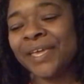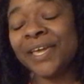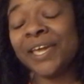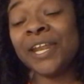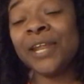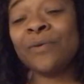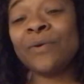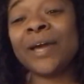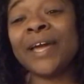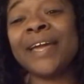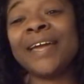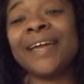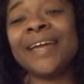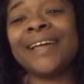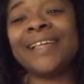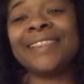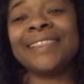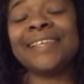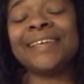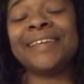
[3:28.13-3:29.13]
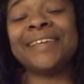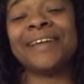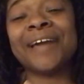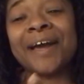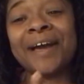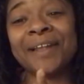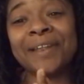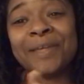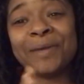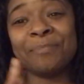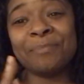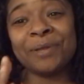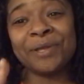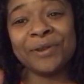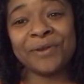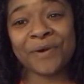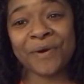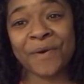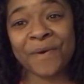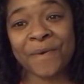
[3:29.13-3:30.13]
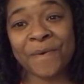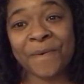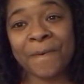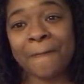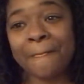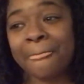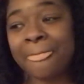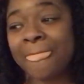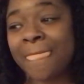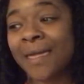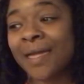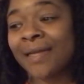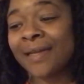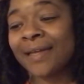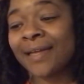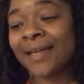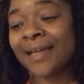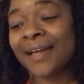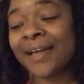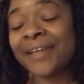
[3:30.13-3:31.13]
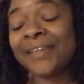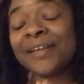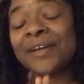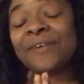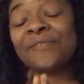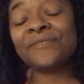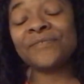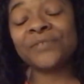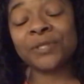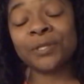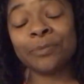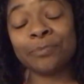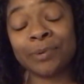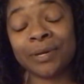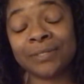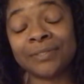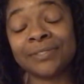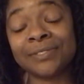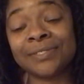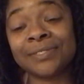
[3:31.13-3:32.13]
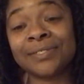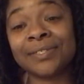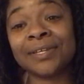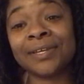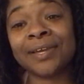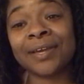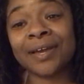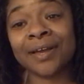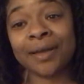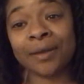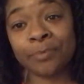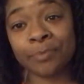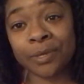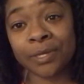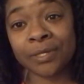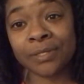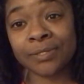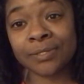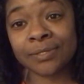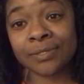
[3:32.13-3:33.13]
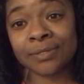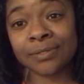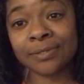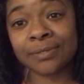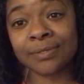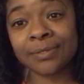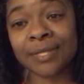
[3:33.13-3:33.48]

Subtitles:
Anyway, y'all let me know how y'all feel about this in the comments.